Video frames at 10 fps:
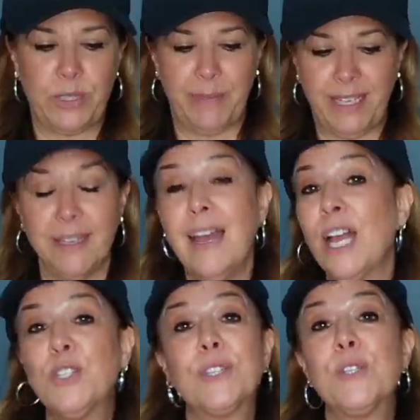to me.
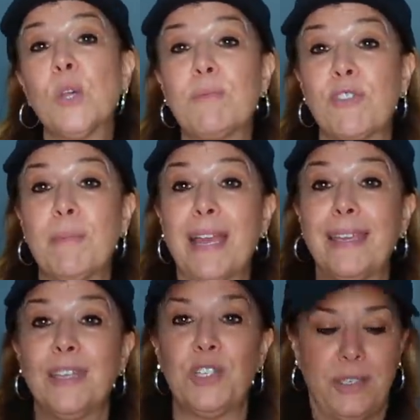I took this home from my
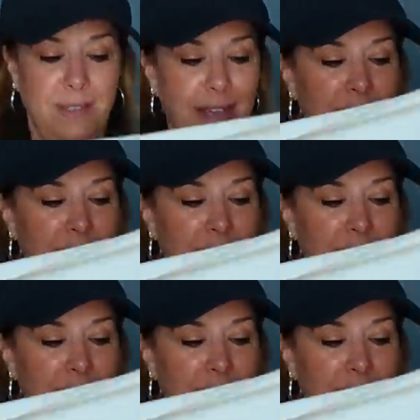kitchen.